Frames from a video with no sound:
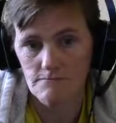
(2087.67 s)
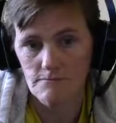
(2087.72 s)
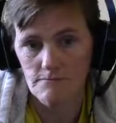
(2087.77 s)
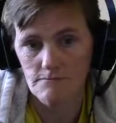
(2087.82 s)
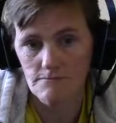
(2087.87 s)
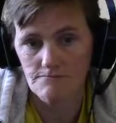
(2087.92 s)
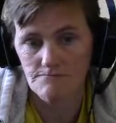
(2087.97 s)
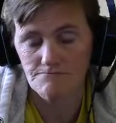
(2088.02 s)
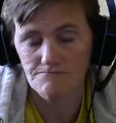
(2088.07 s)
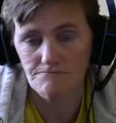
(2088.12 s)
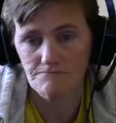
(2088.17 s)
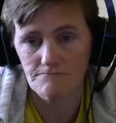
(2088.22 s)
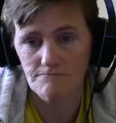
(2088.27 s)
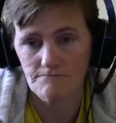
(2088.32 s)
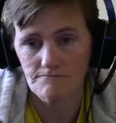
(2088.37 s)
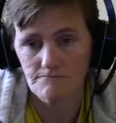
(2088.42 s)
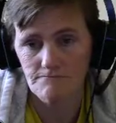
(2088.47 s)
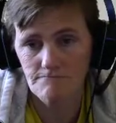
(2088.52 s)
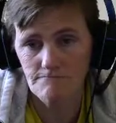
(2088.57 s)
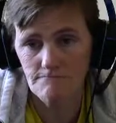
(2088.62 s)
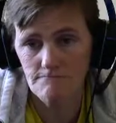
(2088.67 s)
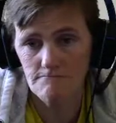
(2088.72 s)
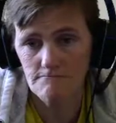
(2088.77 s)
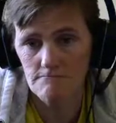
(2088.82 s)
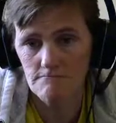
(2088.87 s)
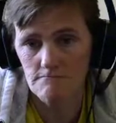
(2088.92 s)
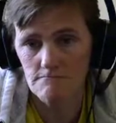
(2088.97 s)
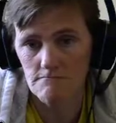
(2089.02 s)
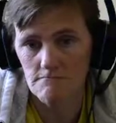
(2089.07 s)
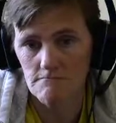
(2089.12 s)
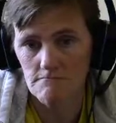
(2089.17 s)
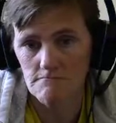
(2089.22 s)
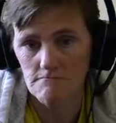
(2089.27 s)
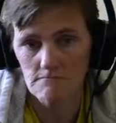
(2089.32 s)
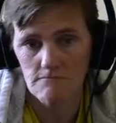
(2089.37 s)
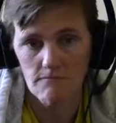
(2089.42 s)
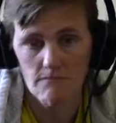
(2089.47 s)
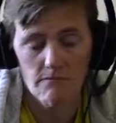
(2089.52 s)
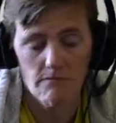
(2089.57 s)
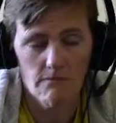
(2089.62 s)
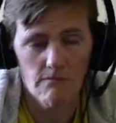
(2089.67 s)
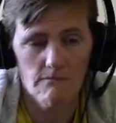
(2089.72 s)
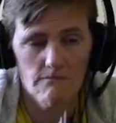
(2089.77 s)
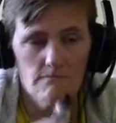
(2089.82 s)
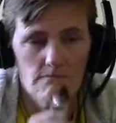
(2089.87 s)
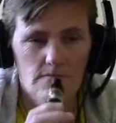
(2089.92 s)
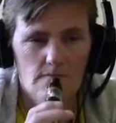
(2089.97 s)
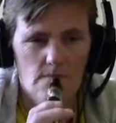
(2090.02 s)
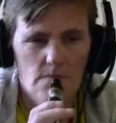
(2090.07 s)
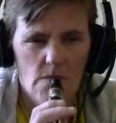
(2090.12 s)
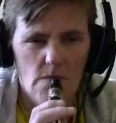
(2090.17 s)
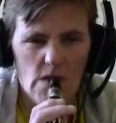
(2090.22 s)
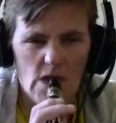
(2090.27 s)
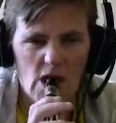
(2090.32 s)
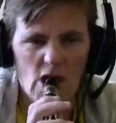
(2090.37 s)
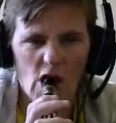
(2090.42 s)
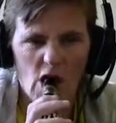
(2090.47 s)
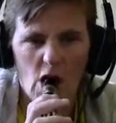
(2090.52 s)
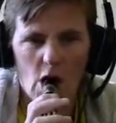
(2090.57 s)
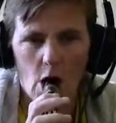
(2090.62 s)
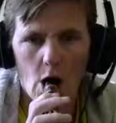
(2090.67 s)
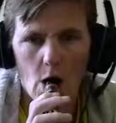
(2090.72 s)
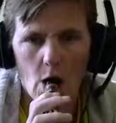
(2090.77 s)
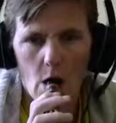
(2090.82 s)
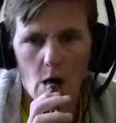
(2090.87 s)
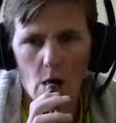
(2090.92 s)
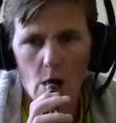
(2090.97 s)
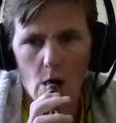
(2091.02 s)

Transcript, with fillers: Uh, okay, that's the place I just came out of.